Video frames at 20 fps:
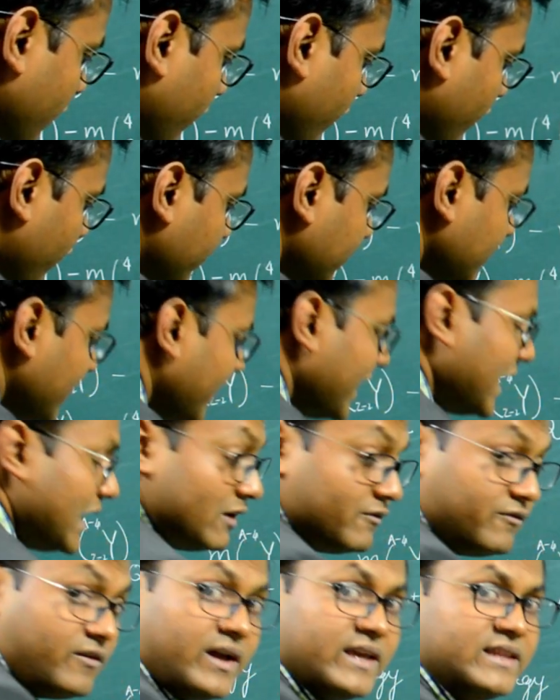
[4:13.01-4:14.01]
v
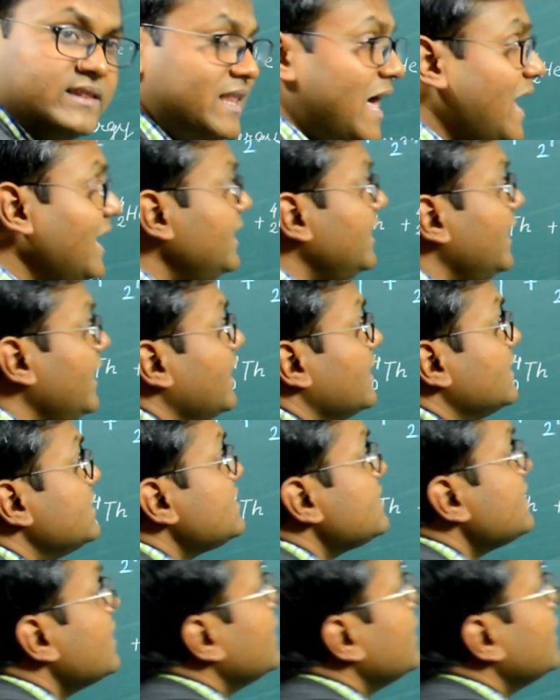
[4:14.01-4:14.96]
alpha. In that case,